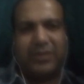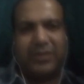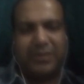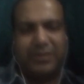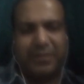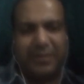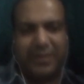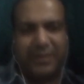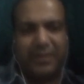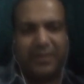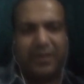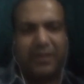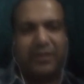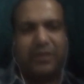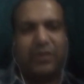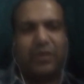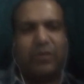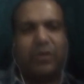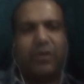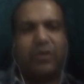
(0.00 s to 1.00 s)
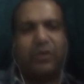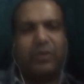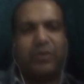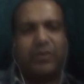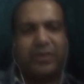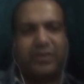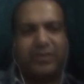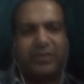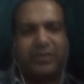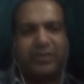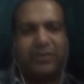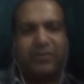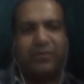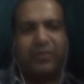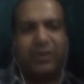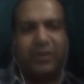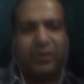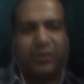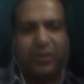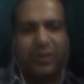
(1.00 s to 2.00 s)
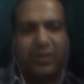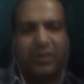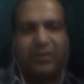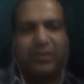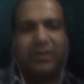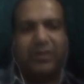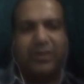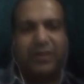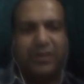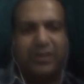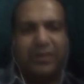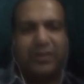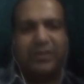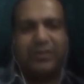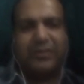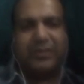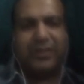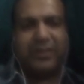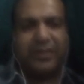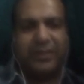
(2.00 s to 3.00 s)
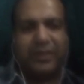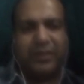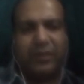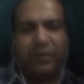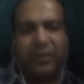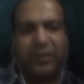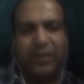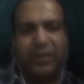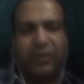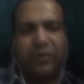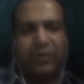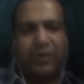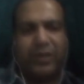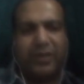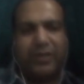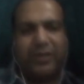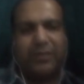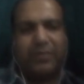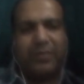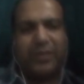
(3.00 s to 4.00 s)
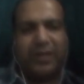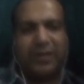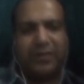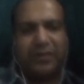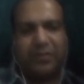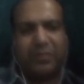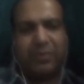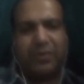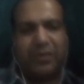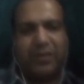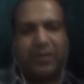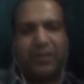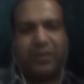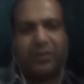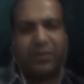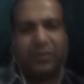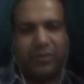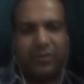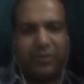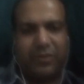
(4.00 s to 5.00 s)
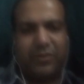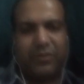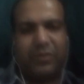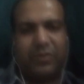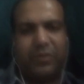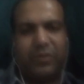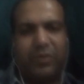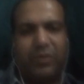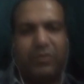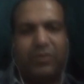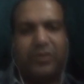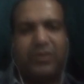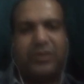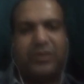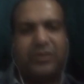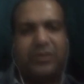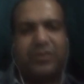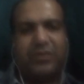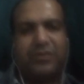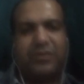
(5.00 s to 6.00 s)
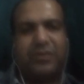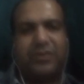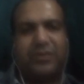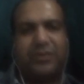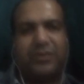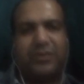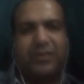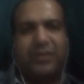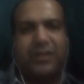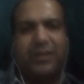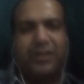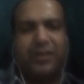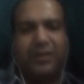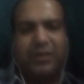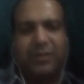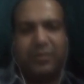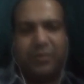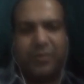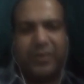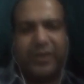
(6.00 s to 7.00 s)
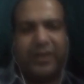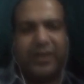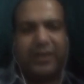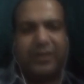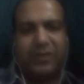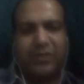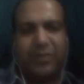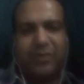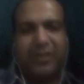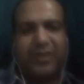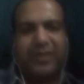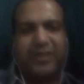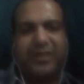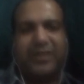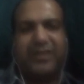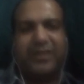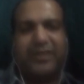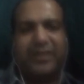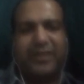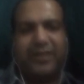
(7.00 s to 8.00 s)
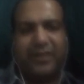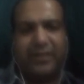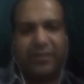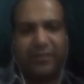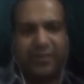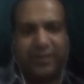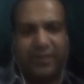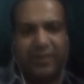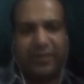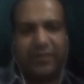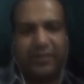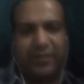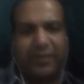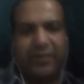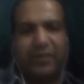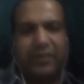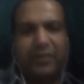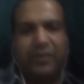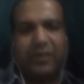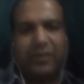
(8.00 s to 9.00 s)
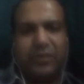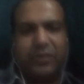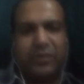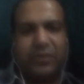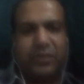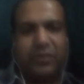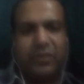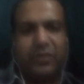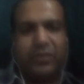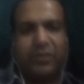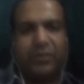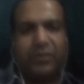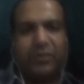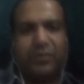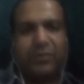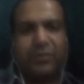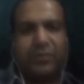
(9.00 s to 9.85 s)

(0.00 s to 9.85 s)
is basically the call to action where you are saying that okay, go ahead and buy this product or go for this service. But it has to be written creatively. So